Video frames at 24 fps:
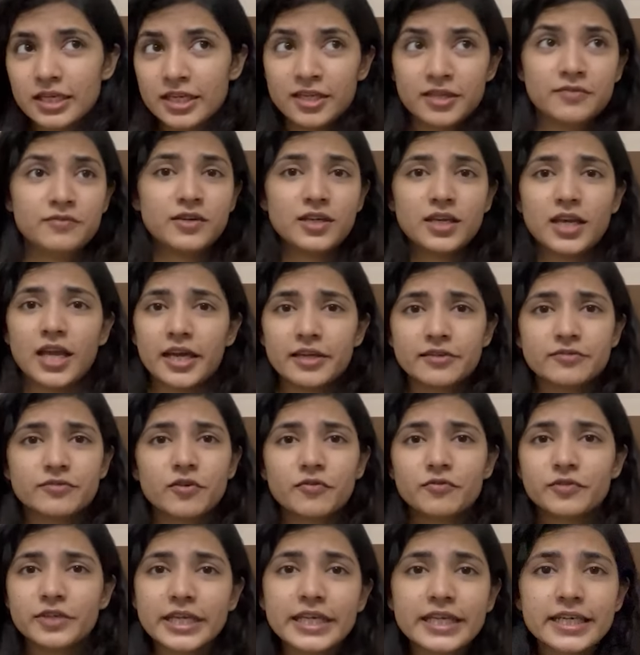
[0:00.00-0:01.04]
live a life
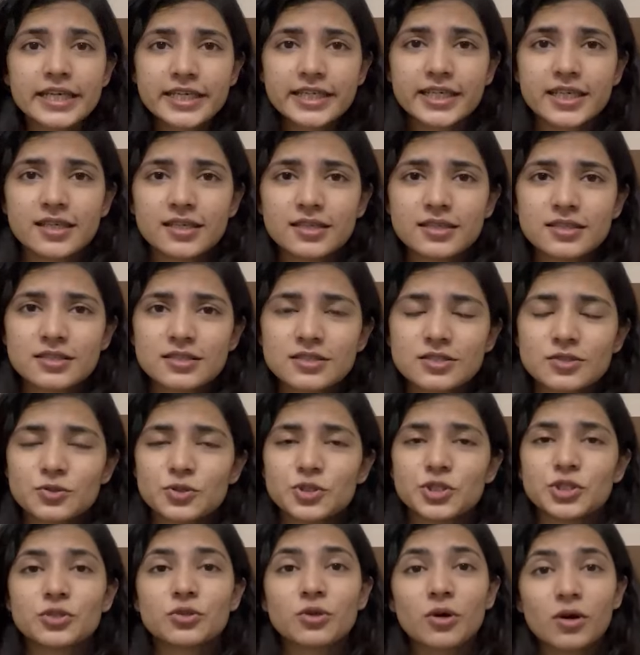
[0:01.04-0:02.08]
of dignity. So
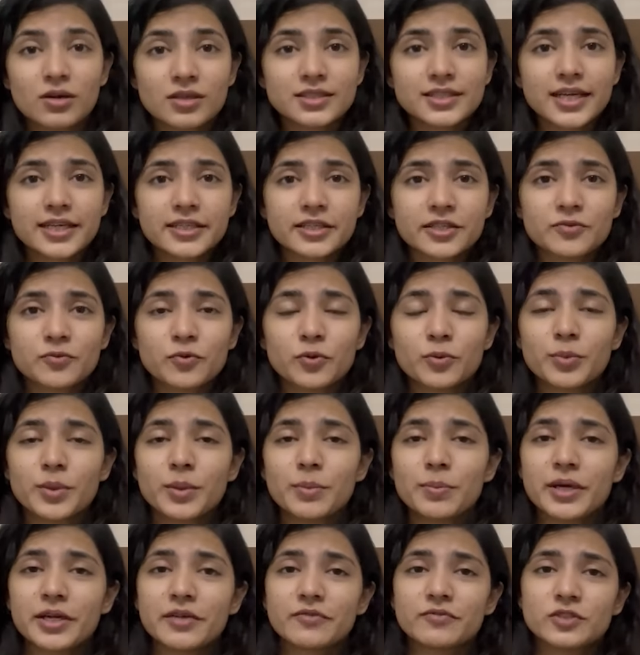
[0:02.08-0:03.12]
she thought that it would be
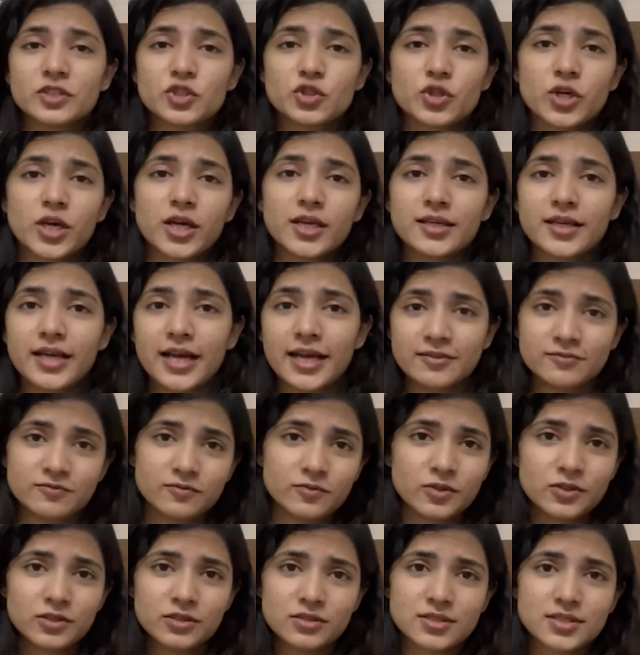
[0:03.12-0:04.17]
better for the child and
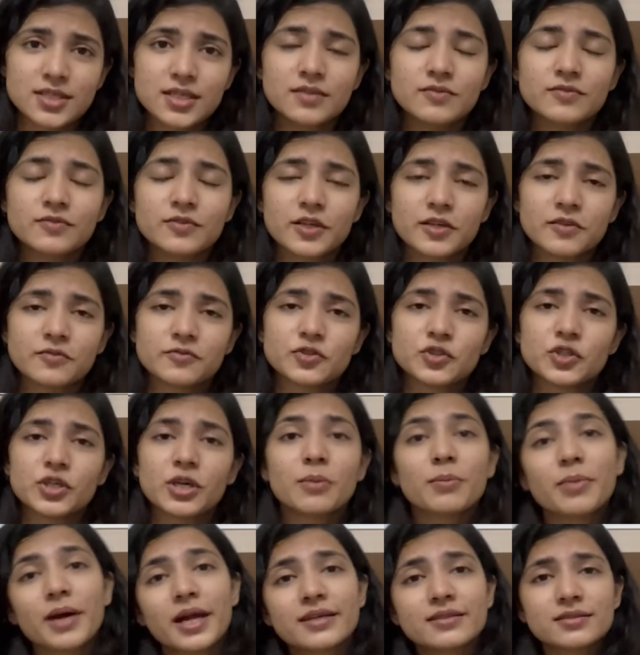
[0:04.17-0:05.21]
for herself if she
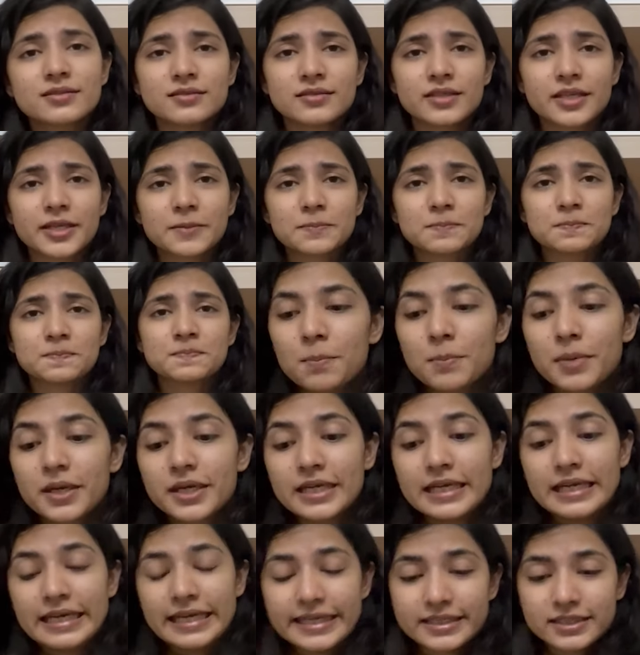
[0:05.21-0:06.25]
abandoned him.
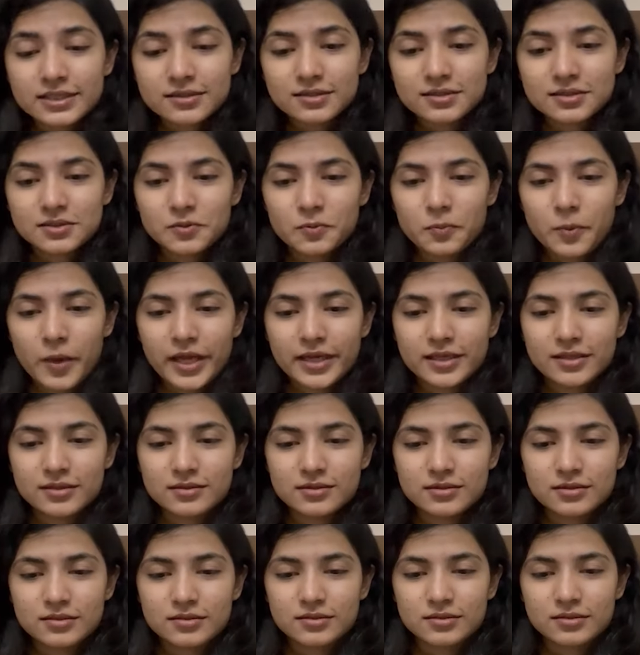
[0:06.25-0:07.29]
But later, when
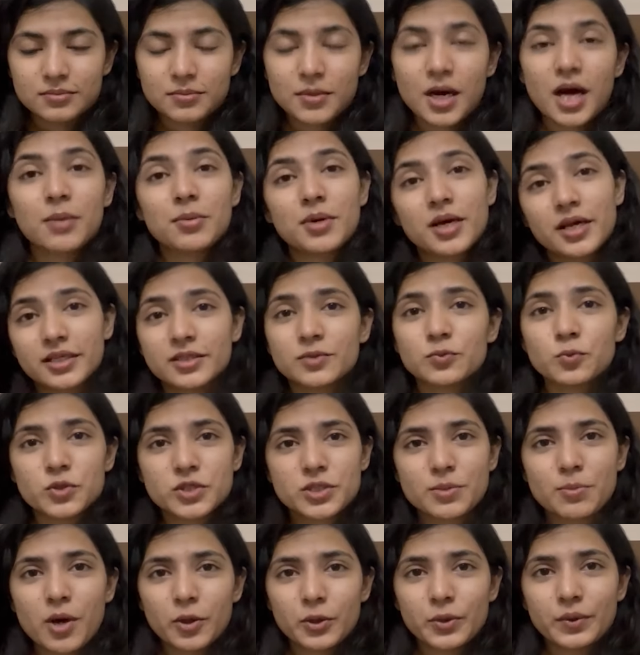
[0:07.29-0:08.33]
Mahabharata was
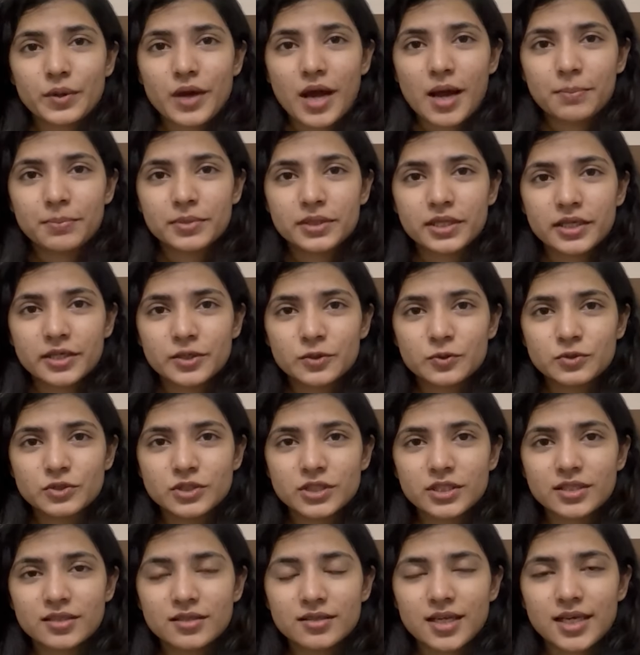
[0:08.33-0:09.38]
about to happen and
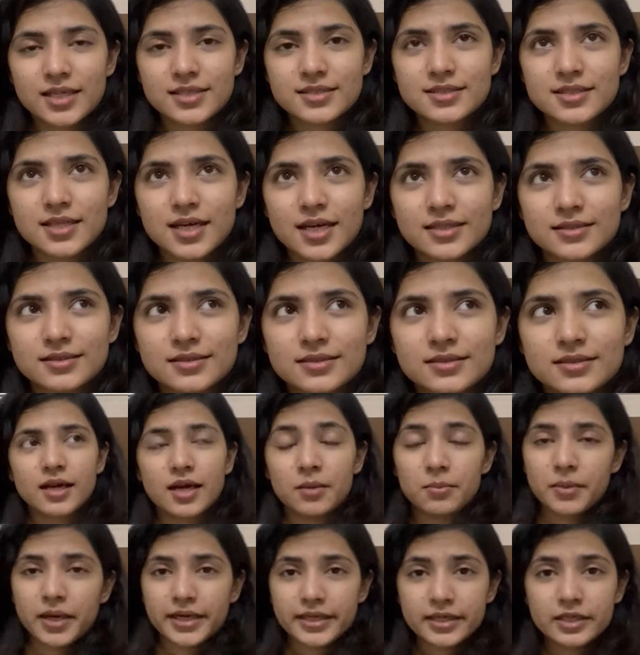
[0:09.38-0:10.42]
Kunti realized that I
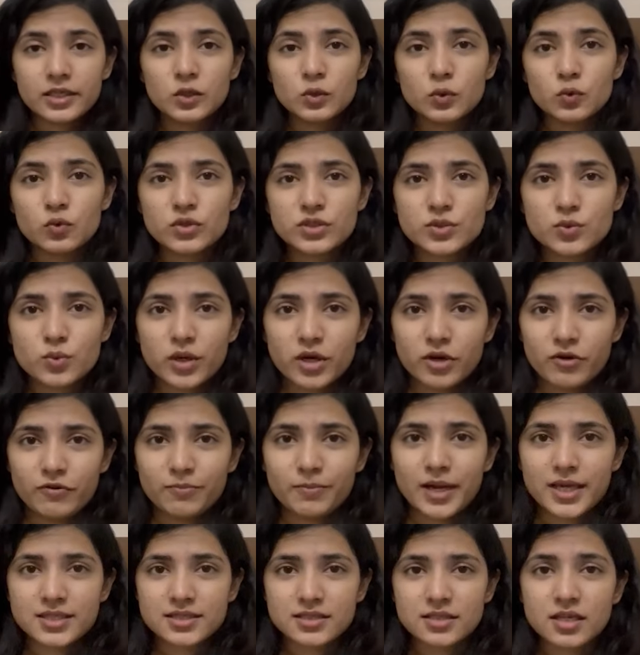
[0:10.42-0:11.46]
might lose one of
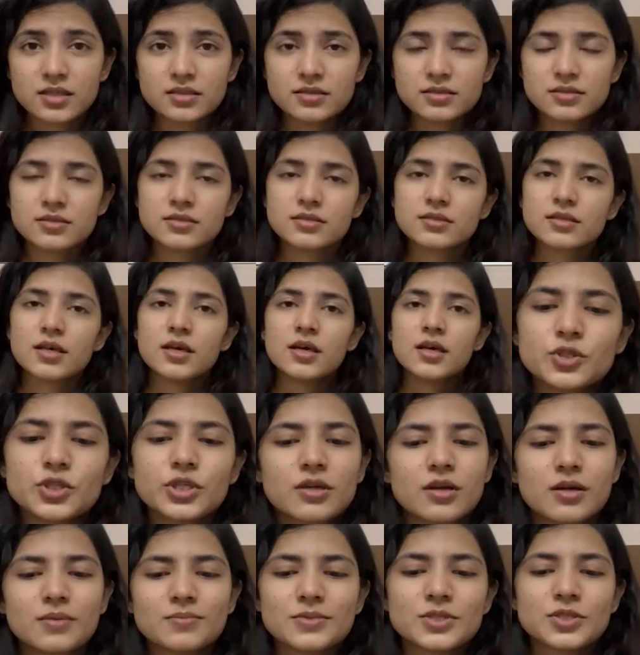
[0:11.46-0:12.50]
my sons, she
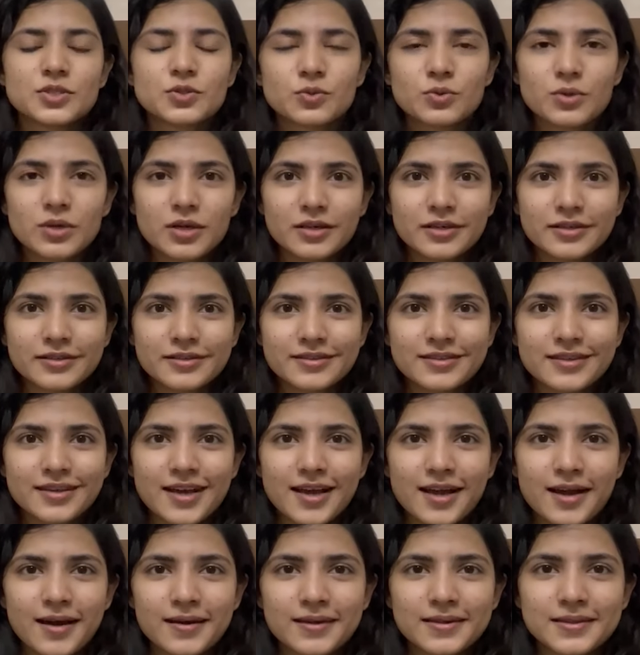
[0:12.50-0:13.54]
comes to Karna,
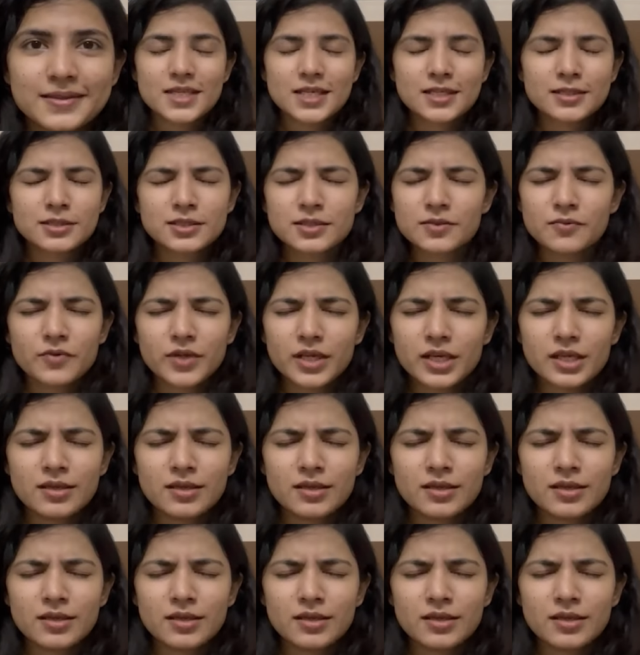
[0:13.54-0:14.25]
and it's a